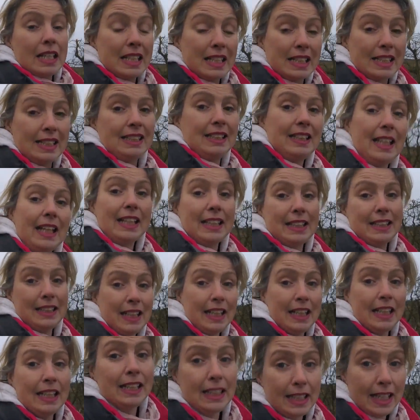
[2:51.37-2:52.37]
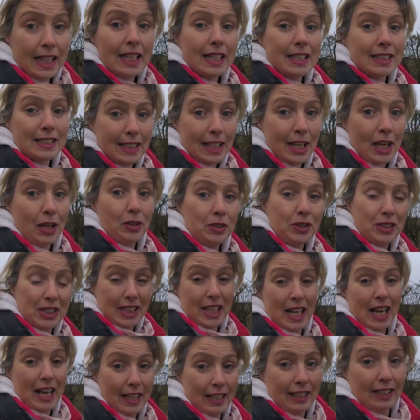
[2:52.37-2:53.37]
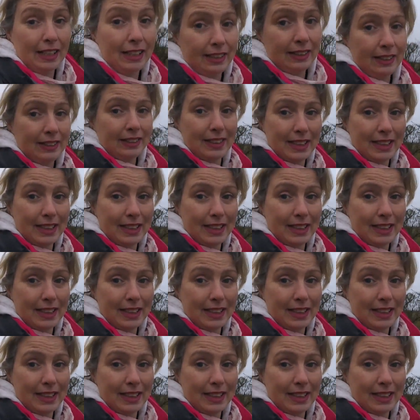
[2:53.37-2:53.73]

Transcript: 16 years ago today.